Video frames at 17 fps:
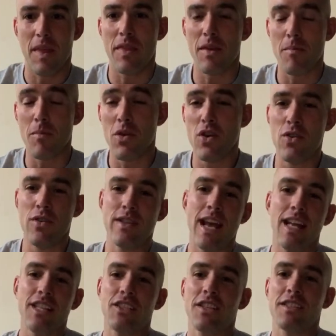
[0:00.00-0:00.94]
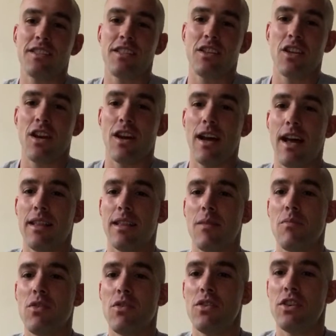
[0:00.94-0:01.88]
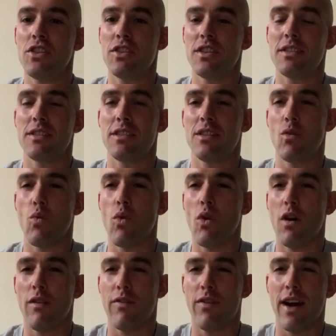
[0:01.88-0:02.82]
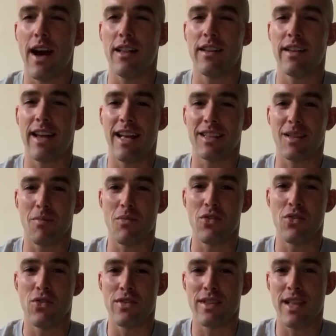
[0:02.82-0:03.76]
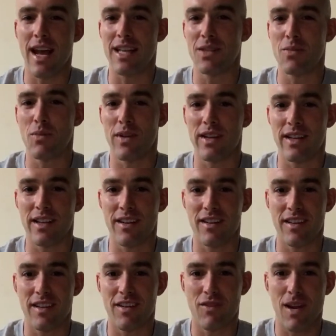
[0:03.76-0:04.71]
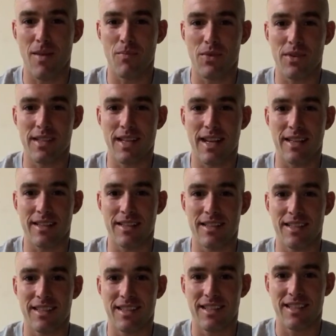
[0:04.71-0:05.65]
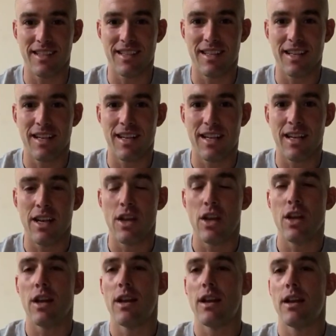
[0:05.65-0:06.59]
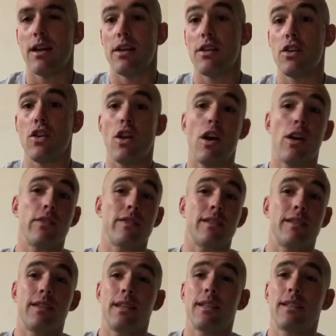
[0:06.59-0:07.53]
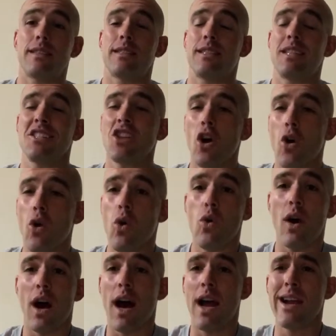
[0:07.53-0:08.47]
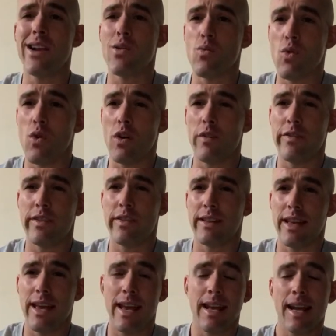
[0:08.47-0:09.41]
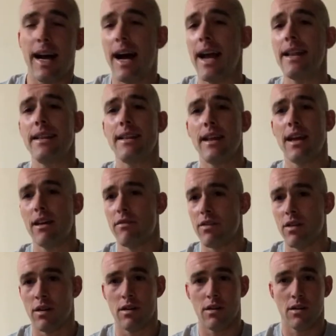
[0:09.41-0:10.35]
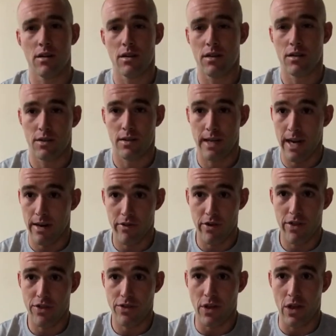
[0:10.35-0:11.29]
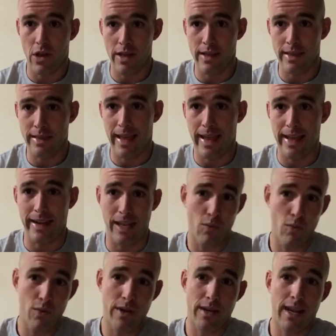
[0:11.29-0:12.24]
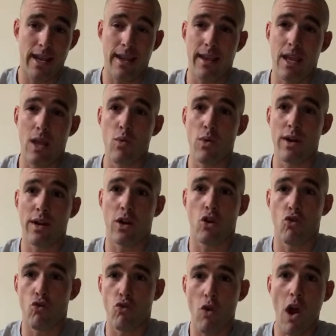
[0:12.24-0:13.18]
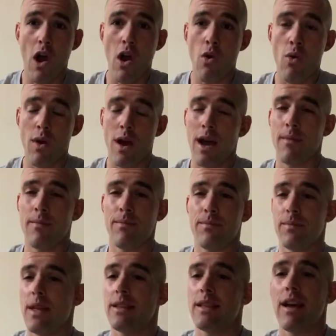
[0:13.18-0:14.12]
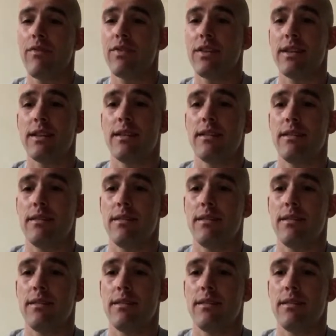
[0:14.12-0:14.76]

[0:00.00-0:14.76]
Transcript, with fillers: the moon, that's just, you know, the moon is just the wolf howling at the moon. That's what it, it represents. You know, this this whole Iron Wolf thing, I never never thought that it would it would grow. I'm definitely